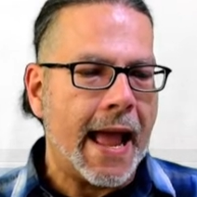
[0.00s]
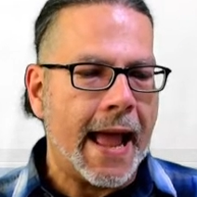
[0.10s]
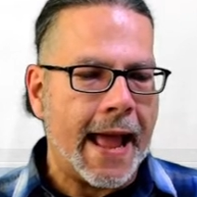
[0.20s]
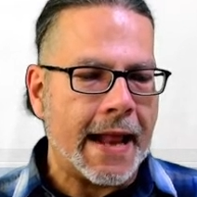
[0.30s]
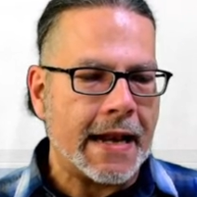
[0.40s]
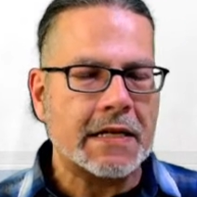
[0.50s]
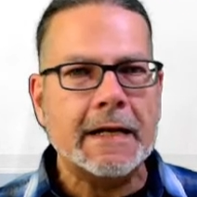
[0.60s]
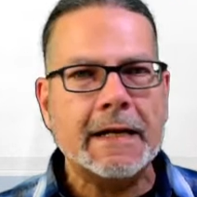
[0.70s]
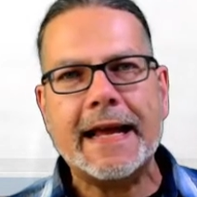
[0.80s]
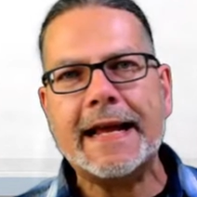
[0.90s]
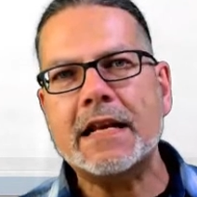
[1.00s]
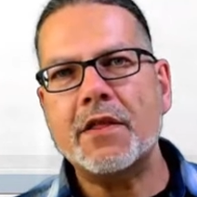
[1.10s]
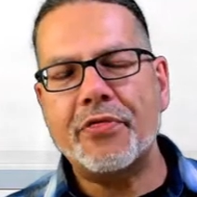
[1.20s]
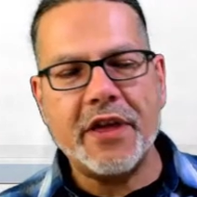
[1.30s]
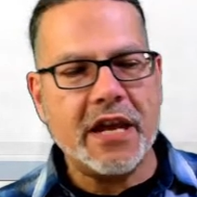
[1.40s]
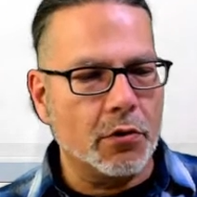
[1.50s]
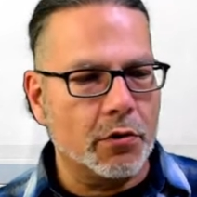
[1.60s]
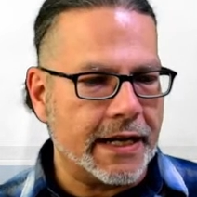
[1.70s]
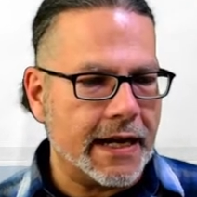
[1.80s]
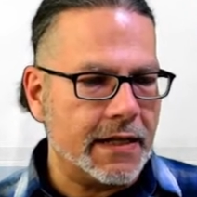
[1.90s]
And in
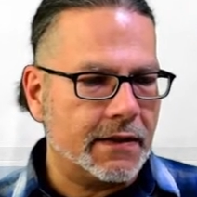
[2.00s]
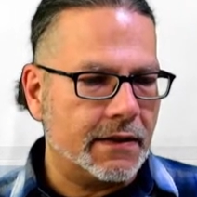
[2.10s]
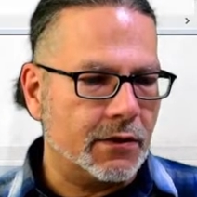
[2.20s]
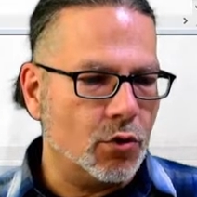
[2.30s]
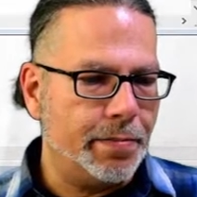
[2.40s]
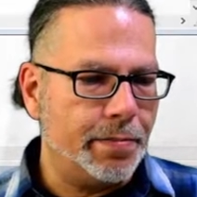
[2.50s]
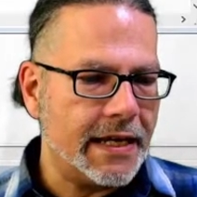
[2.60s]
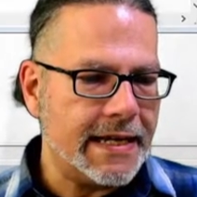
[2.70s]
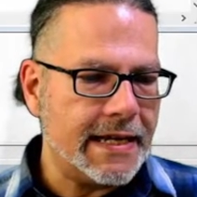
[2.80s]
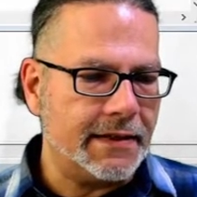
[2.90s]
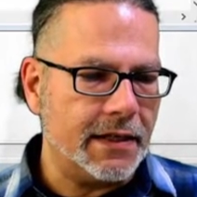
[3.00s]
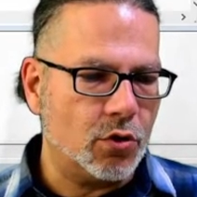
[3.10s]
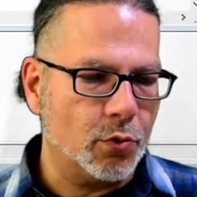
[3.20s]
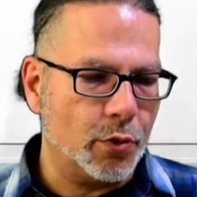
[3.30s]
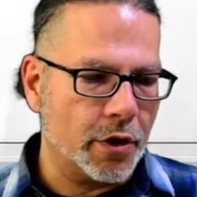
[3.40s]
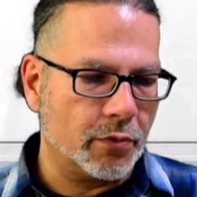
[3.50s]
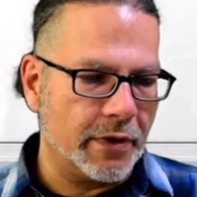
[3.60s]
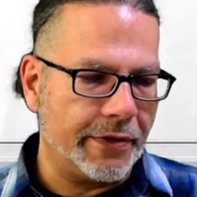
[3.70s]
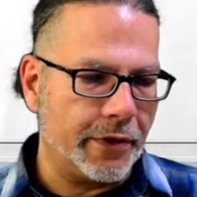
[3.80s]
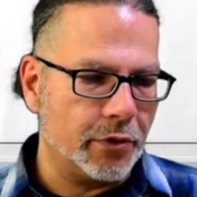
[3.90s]
theory, it's super easy to work
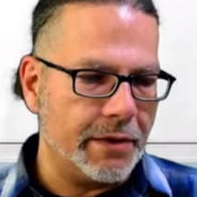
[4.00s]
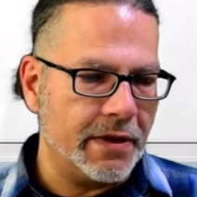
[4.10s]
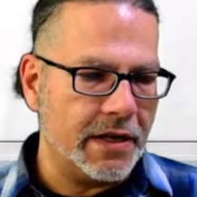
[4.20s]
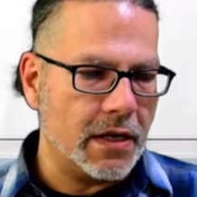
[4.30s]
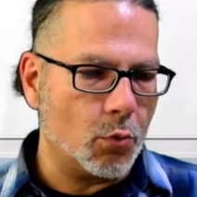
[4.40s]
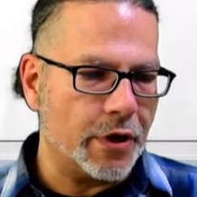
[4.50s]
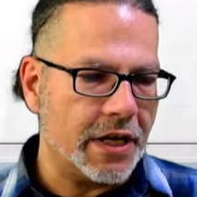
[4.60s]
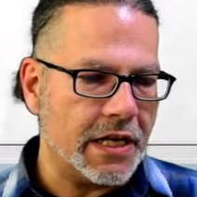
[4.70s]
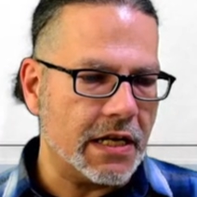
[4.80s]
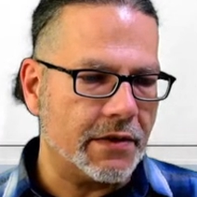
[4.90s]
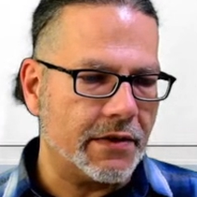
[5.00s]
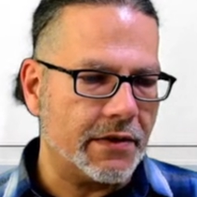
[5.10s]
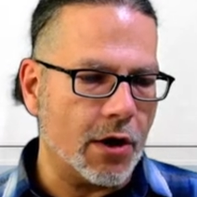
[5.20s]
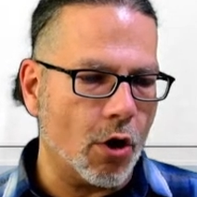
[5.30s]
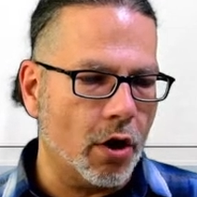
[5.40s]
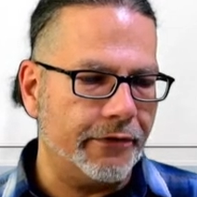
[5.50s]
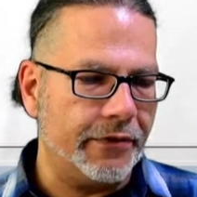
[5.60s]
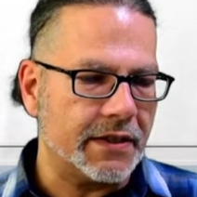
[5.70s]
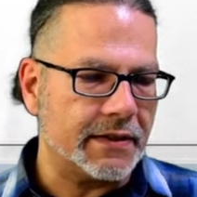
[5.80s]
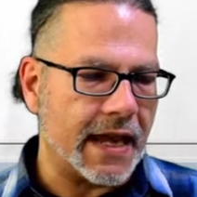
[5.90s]
with the ribbon. We need the
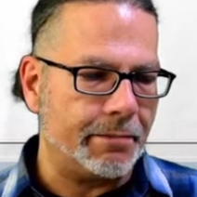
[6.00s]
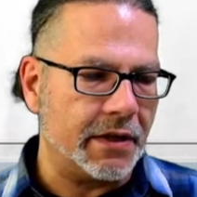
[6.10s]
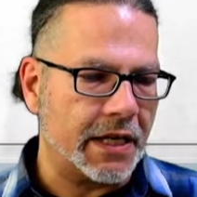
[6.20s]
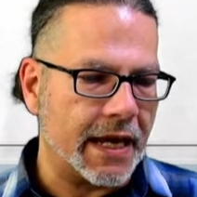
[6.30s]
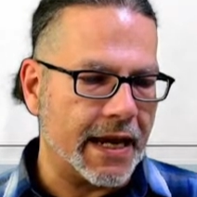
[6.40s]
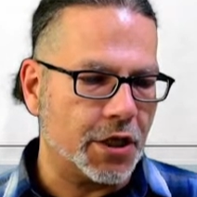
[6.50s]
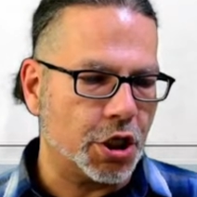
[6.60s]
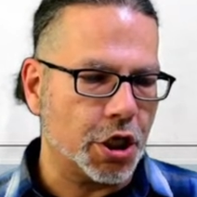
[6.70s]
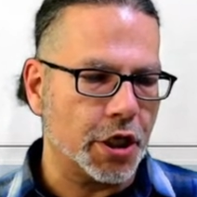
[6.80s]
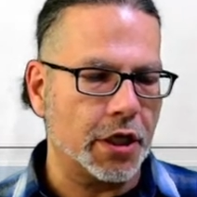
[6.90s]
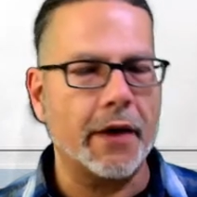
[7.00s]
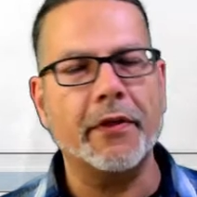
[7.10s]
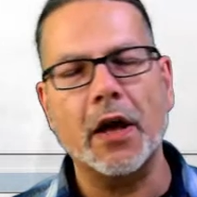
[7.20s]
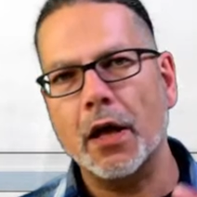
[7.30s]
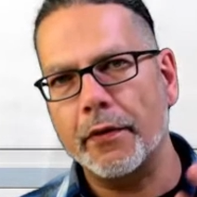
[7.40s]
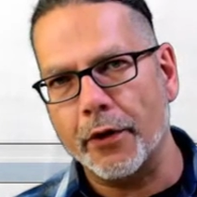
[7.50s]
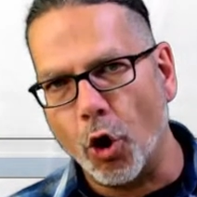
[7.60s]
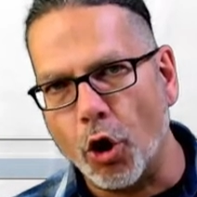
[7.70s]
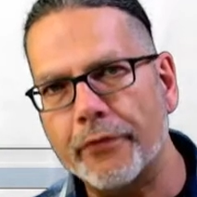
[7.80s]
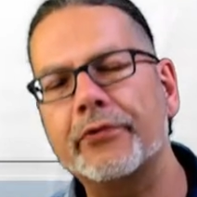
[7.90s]
Office application, the
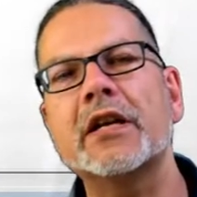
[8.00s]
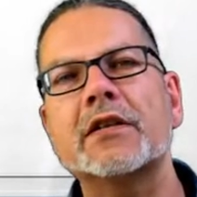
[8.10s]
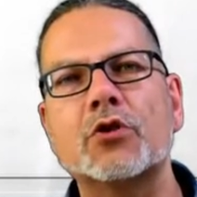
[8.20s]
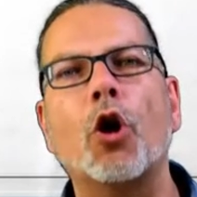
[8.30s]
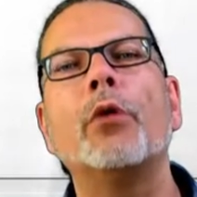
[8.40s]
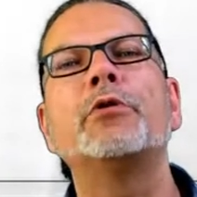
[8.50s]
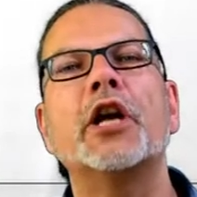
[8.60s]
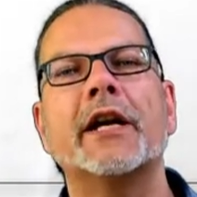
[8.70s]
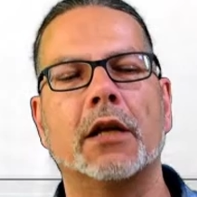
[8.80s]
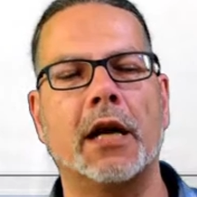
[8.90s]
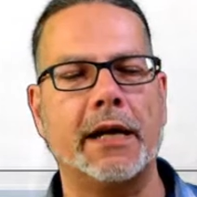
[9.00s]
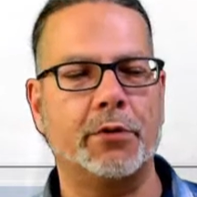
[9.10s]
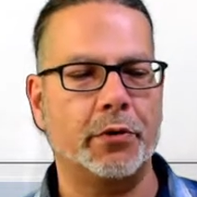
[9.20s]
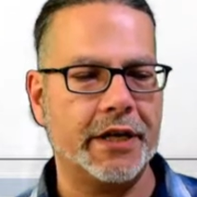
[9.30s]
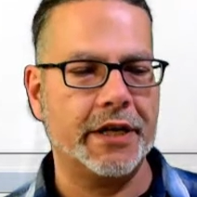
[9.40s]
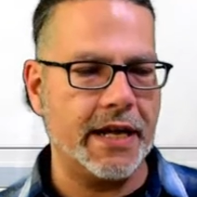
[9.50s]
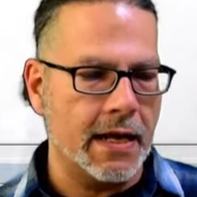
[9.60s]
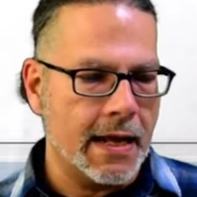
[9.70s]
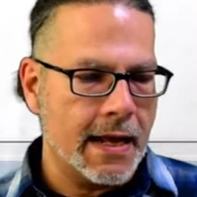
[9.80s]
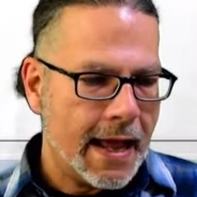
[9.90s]
Office object library,
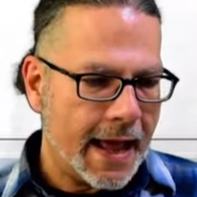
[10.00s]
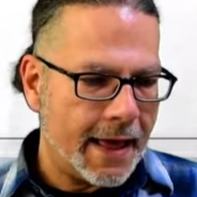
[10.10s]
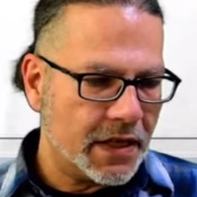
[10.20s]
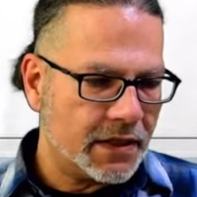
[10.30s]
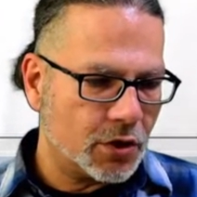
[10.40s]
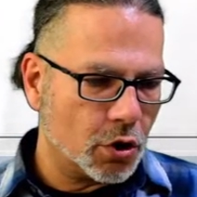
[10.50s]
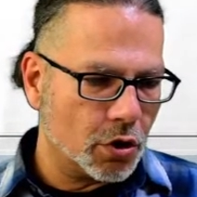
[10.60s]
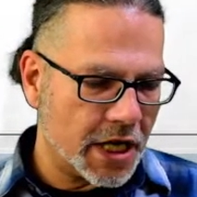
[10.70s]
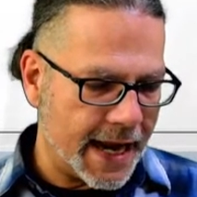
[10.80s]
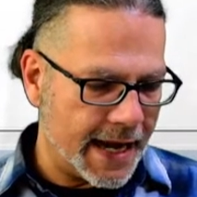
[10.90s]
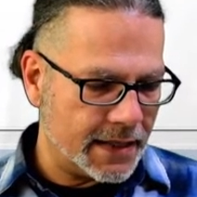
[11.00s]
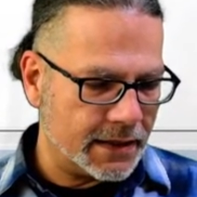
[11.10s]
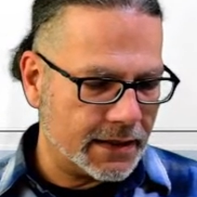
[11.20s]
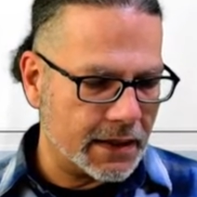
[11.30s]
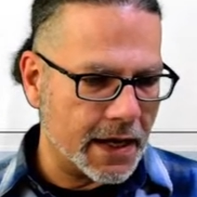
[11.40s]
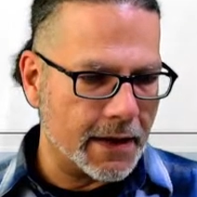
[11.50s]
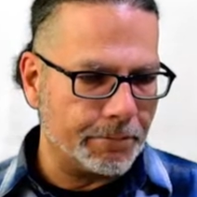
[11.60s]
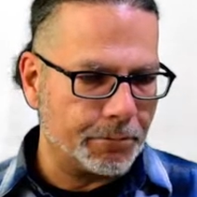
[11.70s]
and this contains